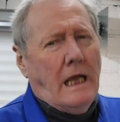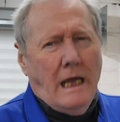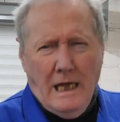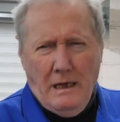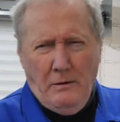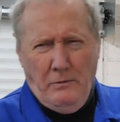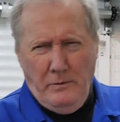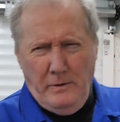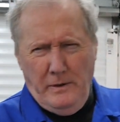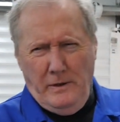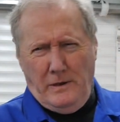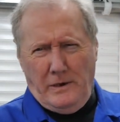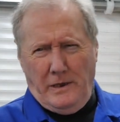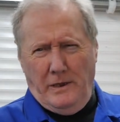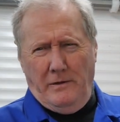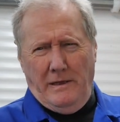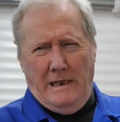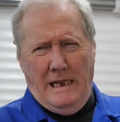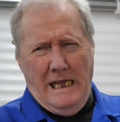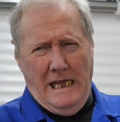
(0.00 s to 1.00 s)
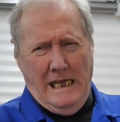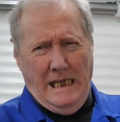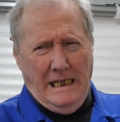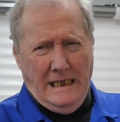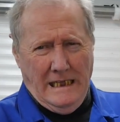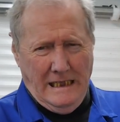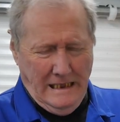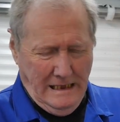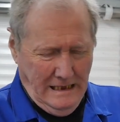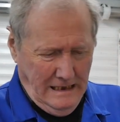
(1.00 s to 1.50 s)
are we all doing?
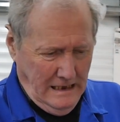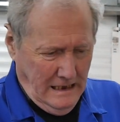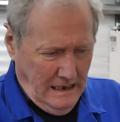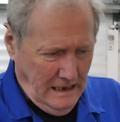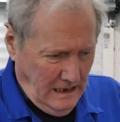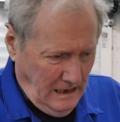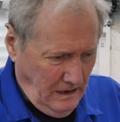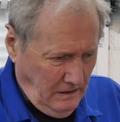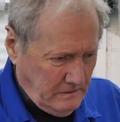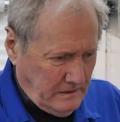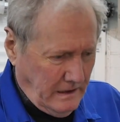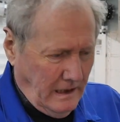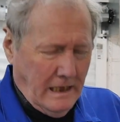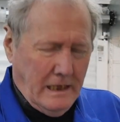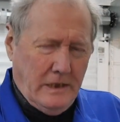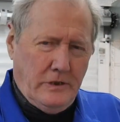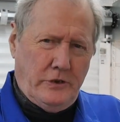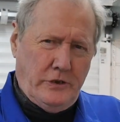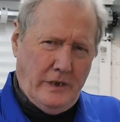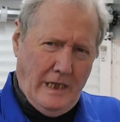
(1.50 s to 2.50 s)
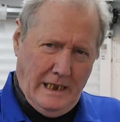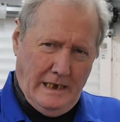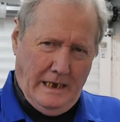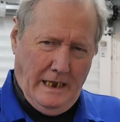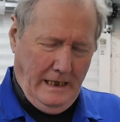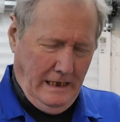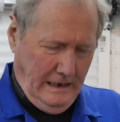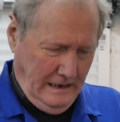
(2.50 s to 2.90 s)
Old guy in shed.